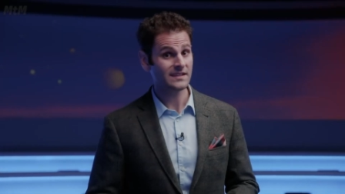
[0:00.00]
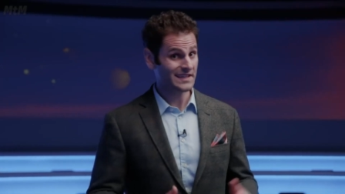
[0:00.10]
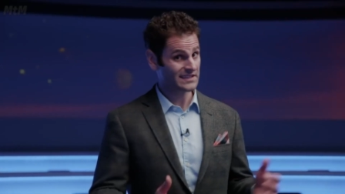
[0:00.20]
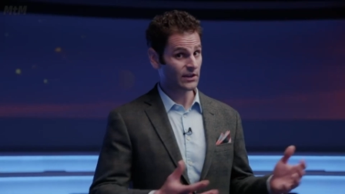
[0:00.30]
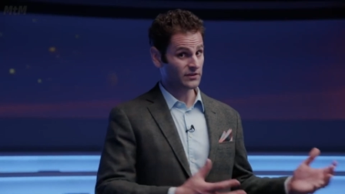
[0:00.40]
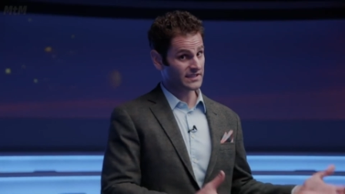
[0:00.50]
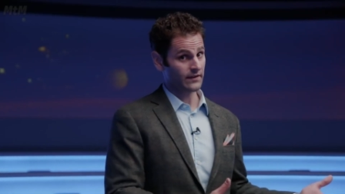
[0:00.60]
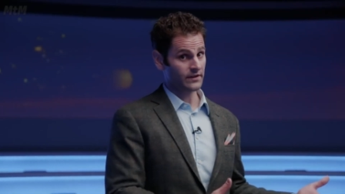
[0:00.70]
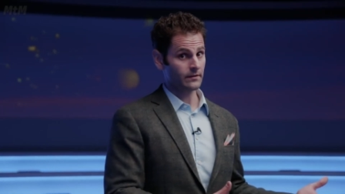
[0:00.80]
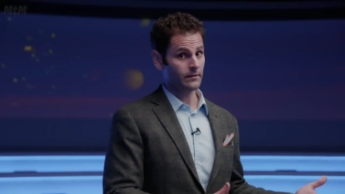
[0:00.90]

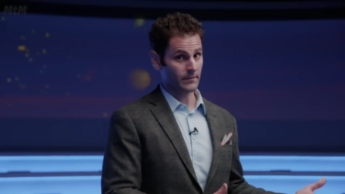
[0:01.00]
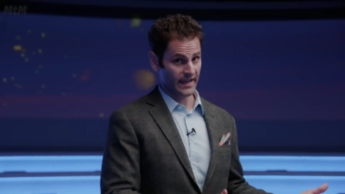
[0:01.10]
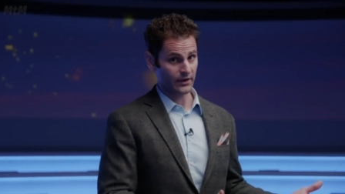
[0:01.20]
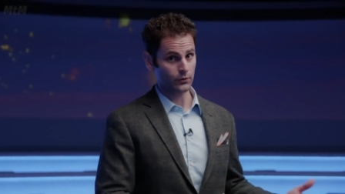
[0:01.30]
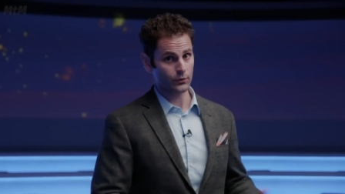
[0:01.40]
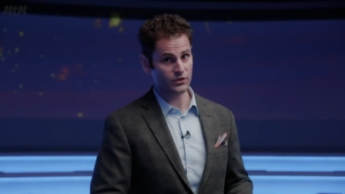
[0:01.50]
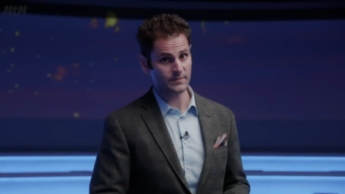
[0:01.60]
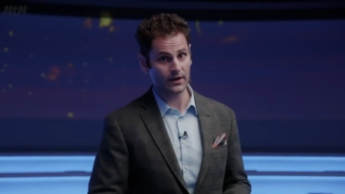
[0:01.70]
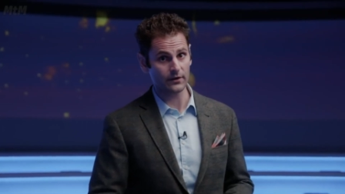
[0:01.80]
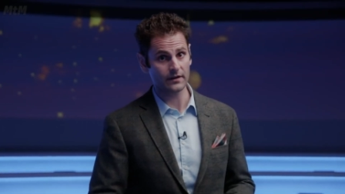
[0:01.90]
670 mechanical
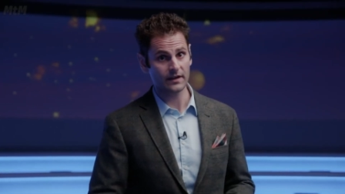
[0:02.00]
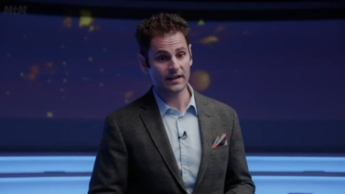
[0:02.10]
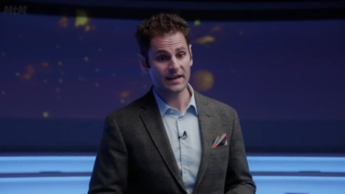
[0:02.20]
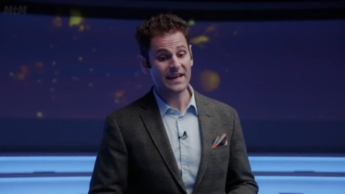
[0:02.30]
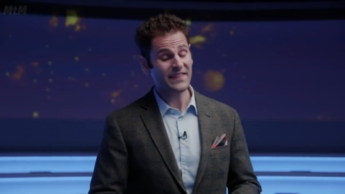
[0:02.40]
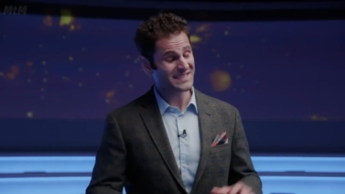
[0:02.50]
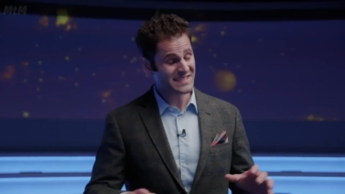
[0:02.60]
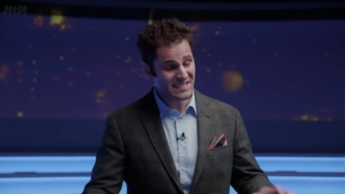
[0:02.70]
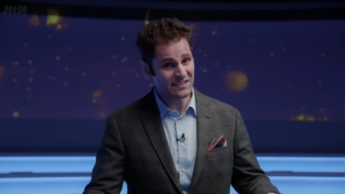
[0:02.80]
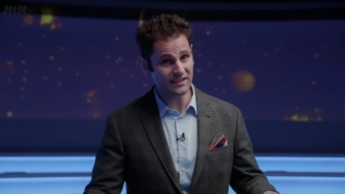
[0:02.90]
horsepower. That's
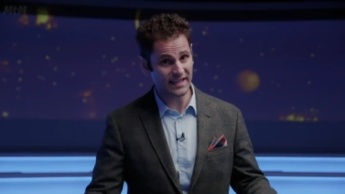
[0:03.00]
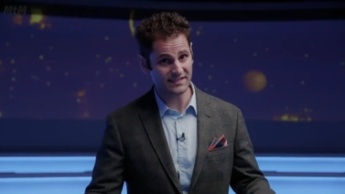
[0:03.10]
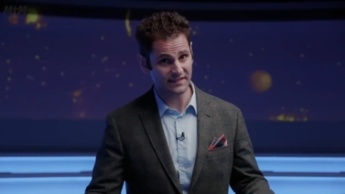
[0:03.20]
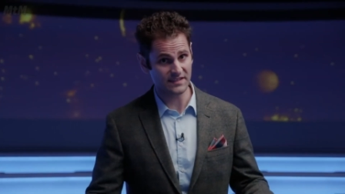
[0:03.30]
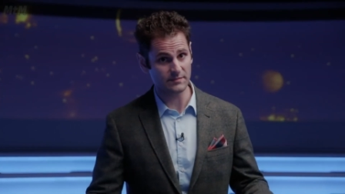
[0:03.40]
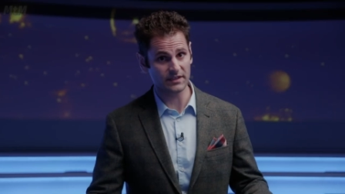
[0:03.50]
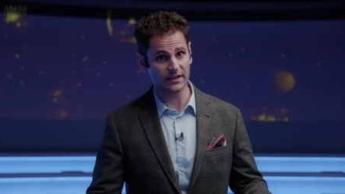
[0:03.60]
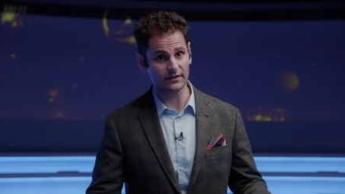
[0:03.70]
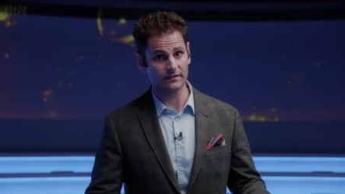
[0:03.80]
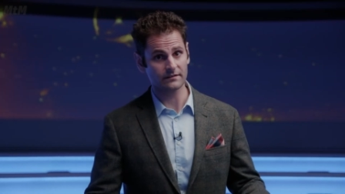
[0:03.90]
still less than this
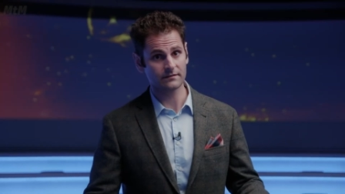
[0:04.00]
McLaren.